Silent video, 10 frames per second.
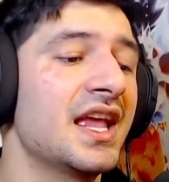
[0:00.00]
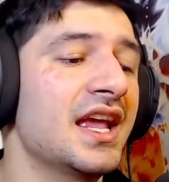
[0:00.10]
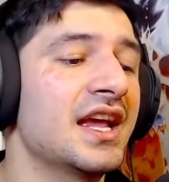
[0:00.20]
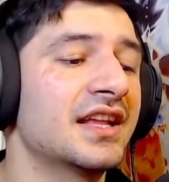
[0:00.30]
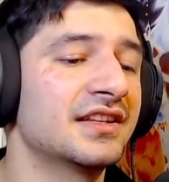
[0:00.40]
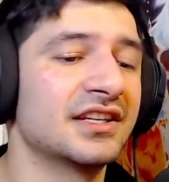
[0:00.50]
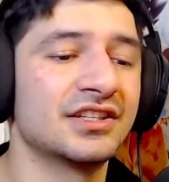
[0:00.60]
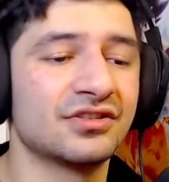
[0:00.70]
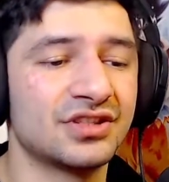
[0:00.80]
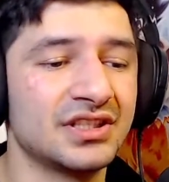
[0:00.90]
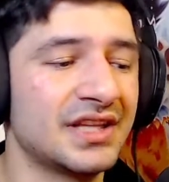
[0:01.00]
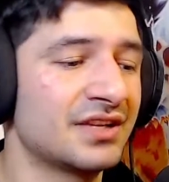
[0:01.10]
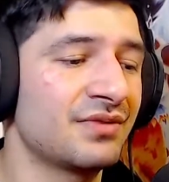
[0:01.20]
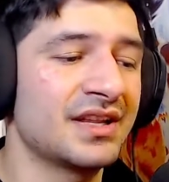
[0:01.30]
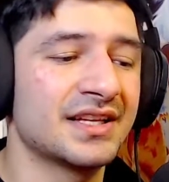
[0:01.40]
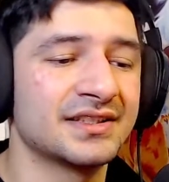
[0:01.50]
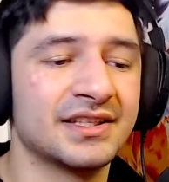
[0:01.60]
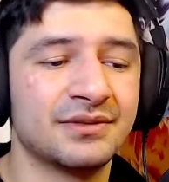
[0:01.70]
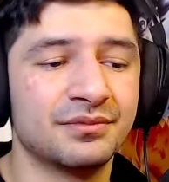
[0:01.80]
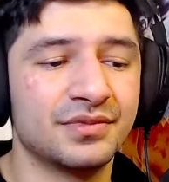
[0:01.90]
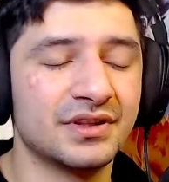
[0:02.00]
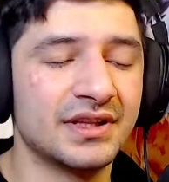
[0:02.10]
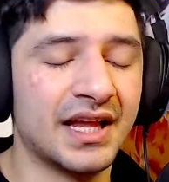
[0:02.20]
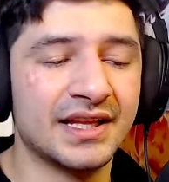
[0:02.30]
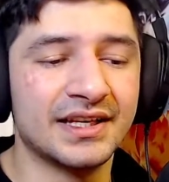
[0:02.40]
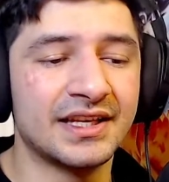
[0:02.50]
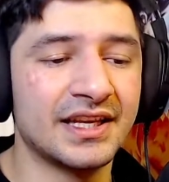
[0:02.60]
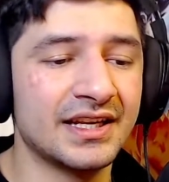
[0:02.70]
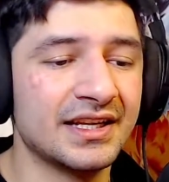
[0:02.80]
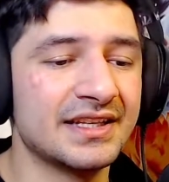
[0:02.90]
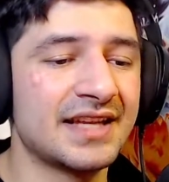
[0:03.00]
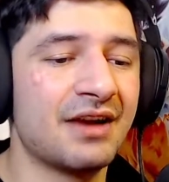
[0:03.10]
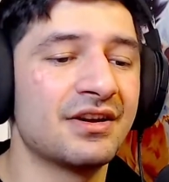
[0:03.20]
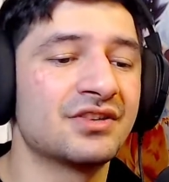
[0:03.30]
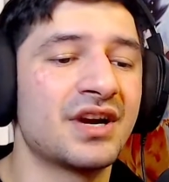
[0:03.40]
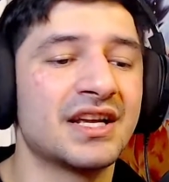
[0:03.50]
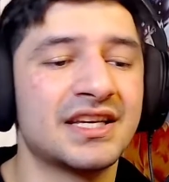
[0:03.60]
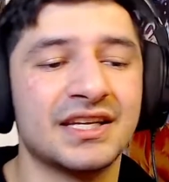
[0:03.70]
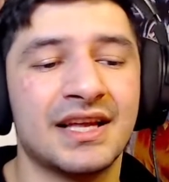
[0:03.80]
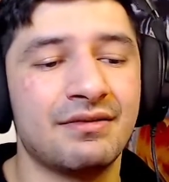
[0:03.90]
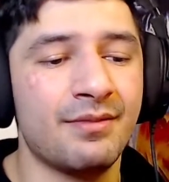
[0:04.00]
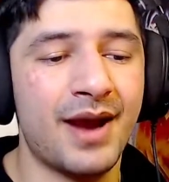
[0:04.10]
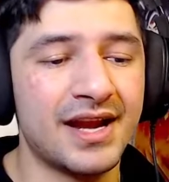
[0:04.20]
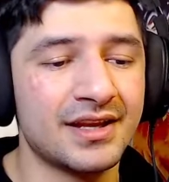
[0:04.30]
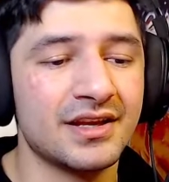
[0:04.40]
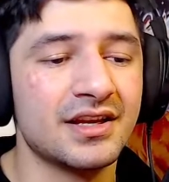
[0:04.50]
And the Hitoshi, that's right, that's little that little kid. He's out here trying to kill everybody.